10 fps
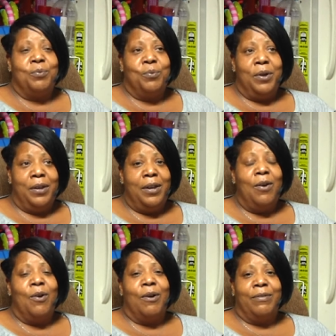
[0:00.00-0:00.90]
We
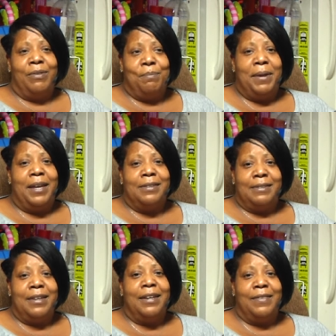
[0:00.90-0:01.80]
are the best
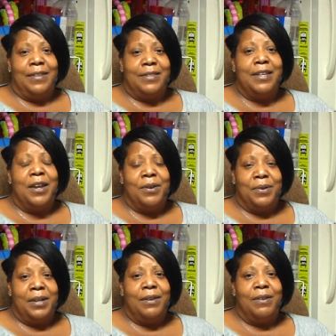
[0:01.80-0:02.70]
in this
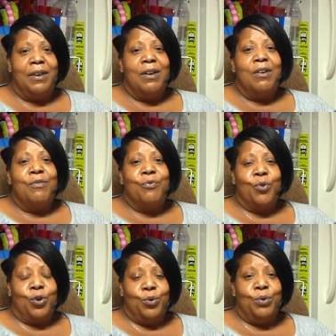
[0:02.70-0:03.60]
area for
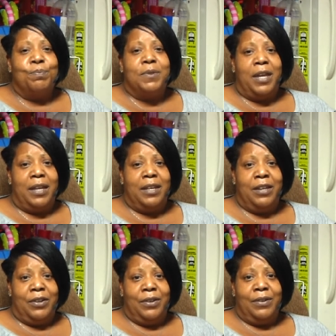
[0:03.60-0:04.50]
group
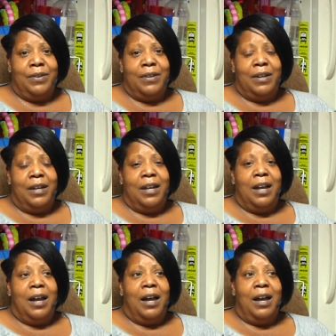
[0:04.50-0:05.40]
daycare.
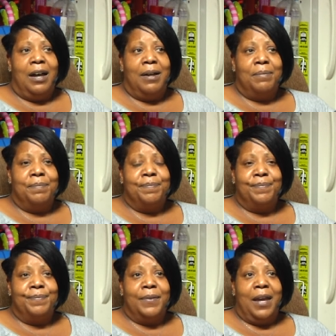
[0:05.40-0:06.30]
Um,
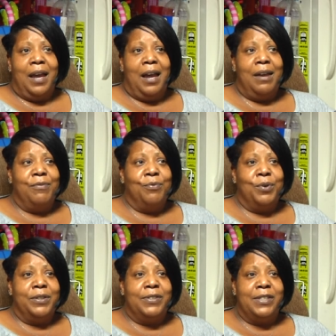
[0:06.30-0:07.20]
I've
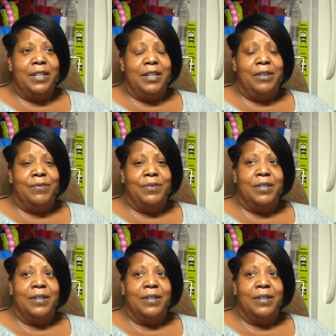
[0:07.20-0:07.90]
received